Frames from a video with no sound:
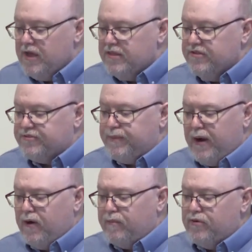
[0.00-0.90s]
this
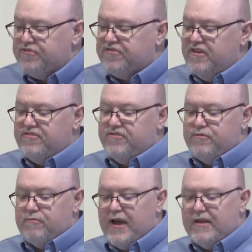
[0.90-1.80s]
parable sits
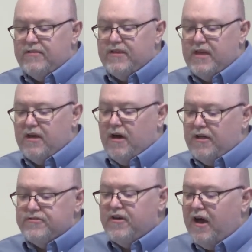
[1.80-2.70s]
directly
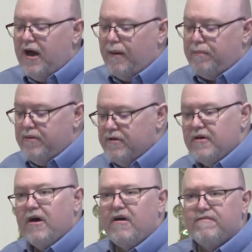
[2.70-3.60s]
on top
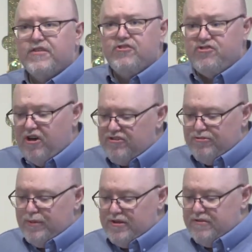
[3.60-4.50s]
of the
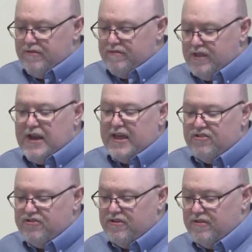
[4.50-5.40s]
judgment of the
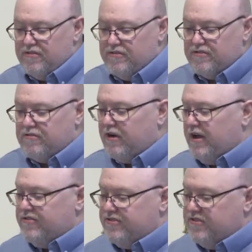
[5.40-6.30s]
nations,
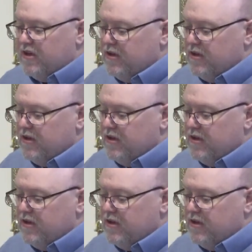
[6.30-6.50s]
Christ's